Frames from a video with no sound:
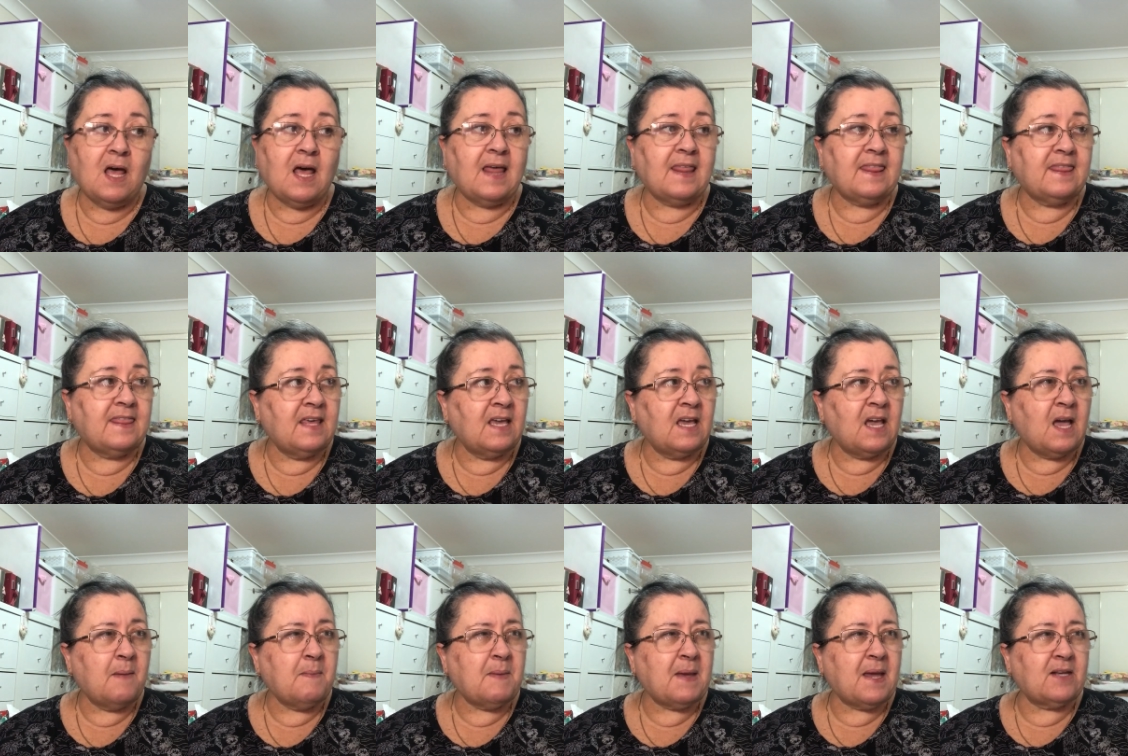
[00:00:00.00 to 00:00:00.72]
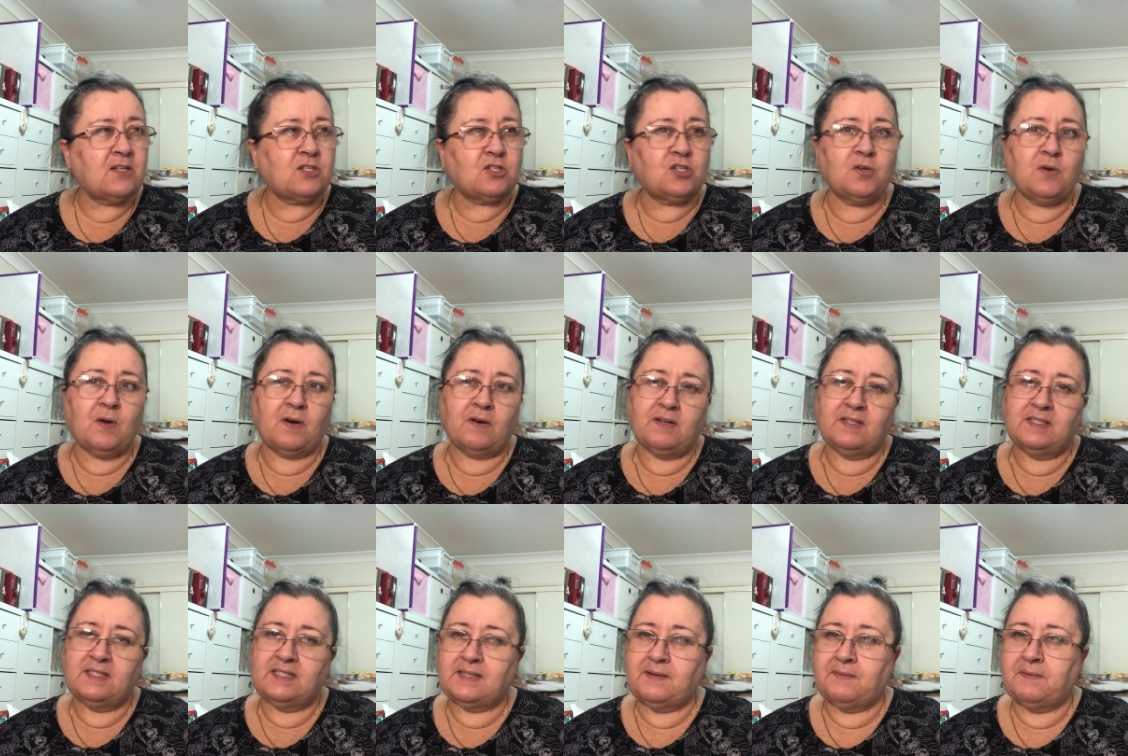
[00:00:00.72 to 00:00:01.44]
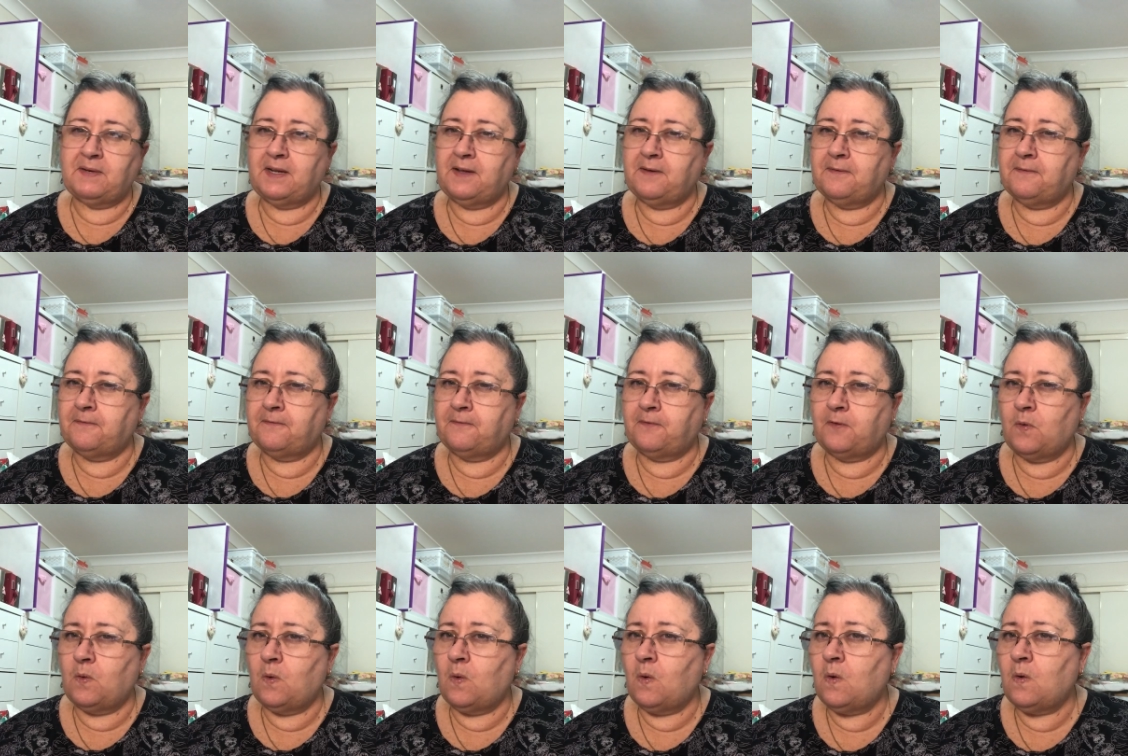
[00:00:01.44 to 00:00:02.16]
I think I'm at
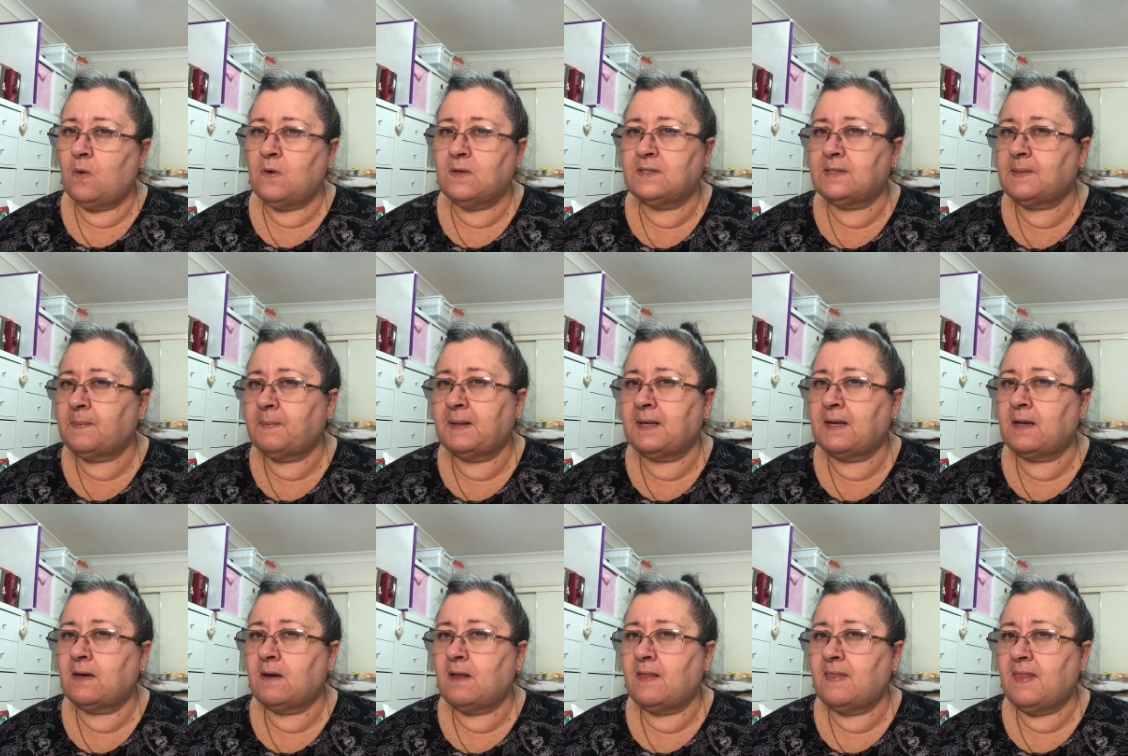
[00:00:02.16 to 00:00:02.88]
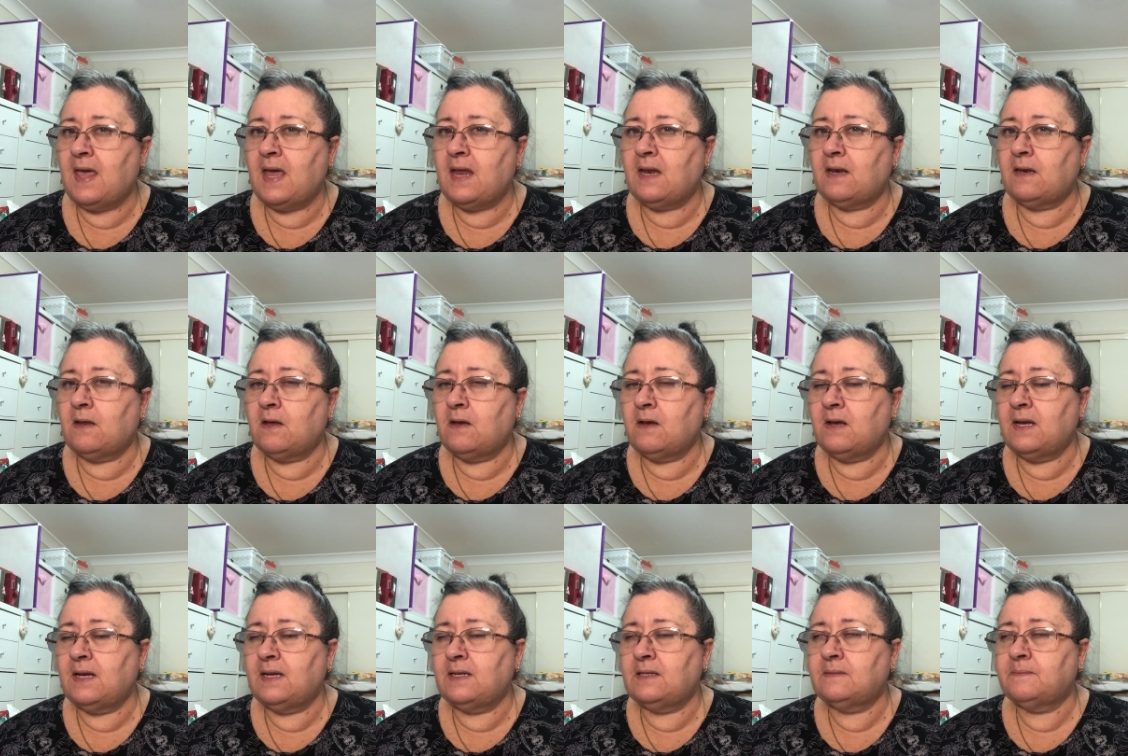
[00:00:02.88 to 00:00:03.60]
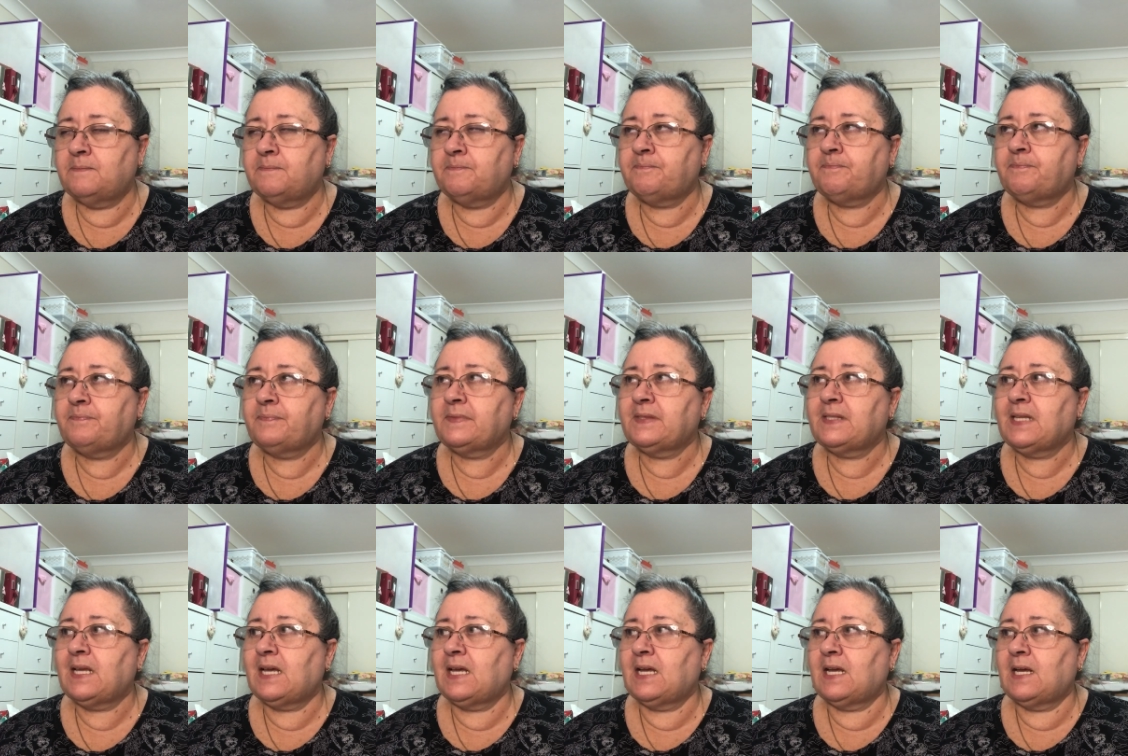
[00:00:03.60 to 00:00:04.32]
274 or something along that line,
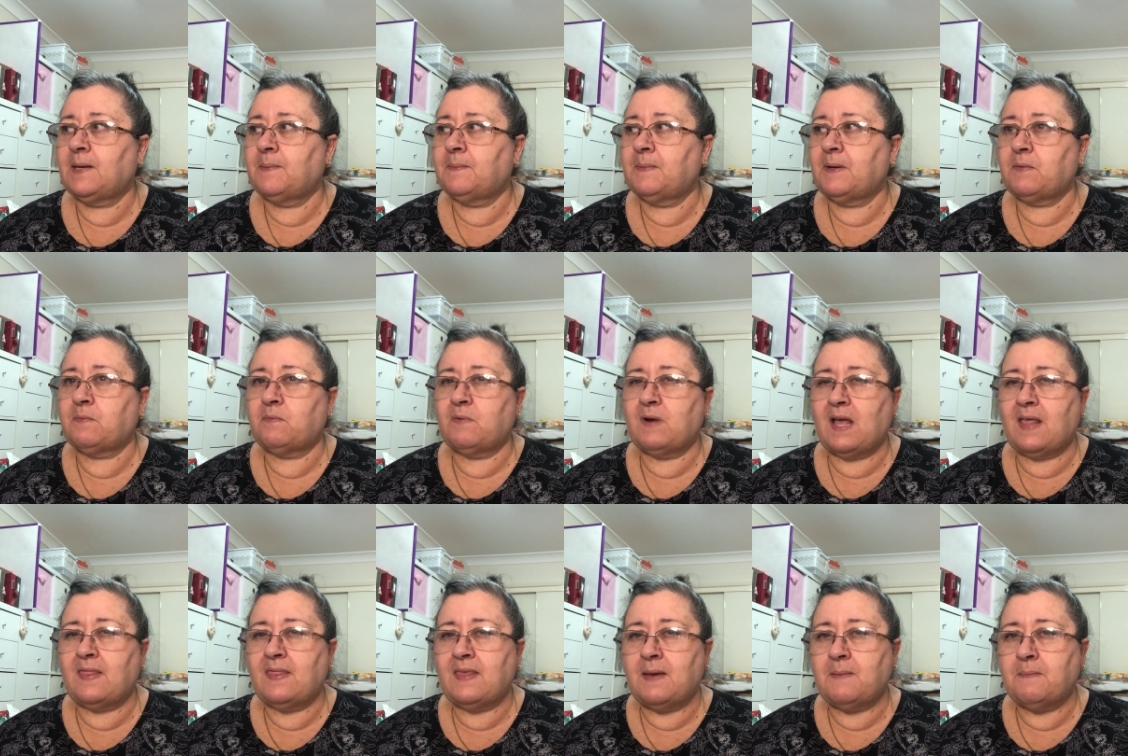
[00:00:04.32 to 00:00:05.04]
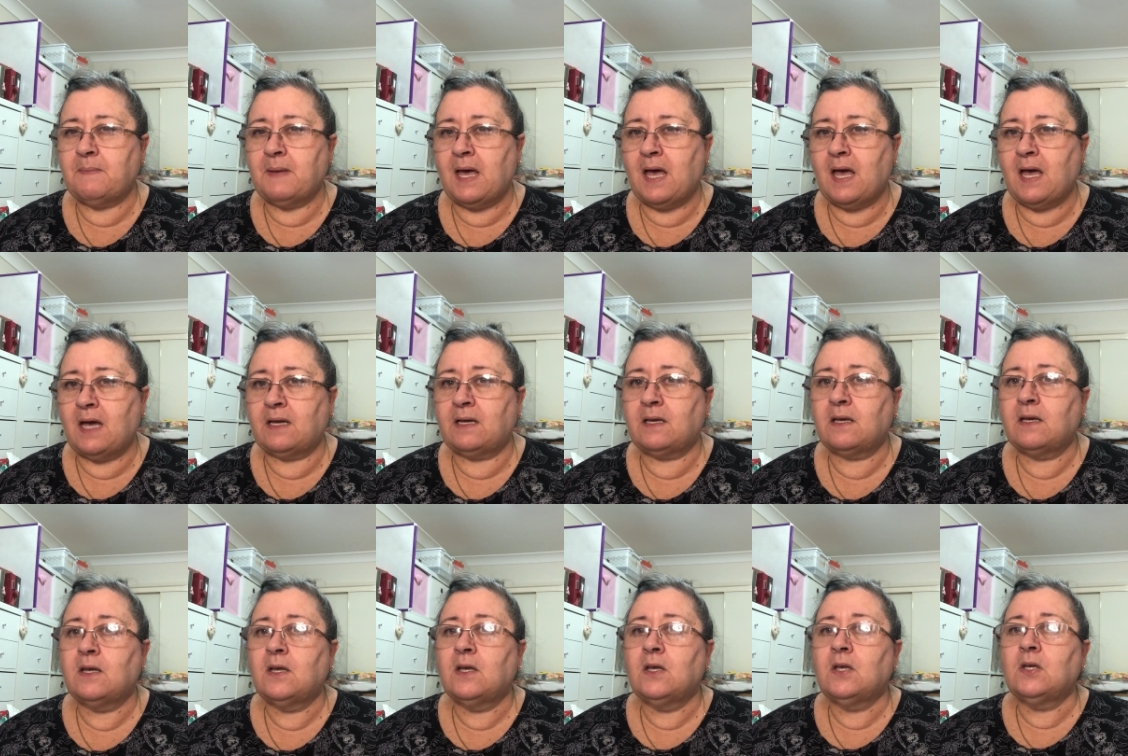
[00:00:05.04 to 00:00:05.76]
around that mark.